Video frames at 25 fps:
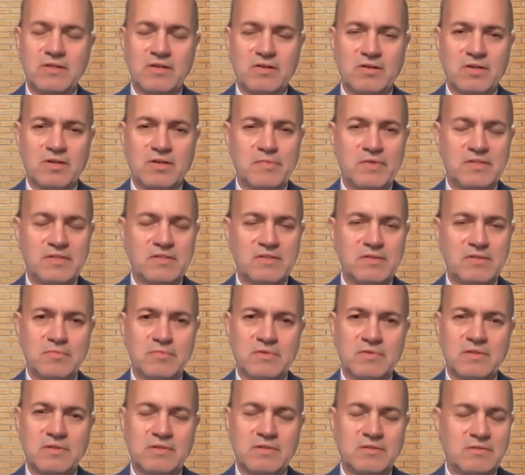There could be some
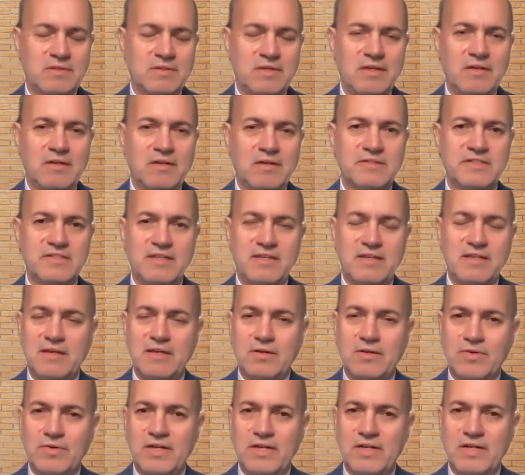LT
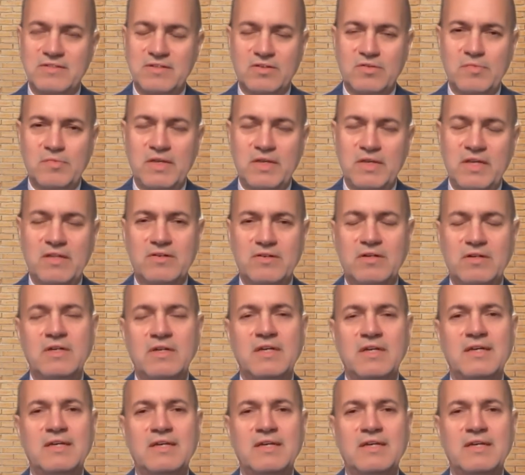ingress, there could be other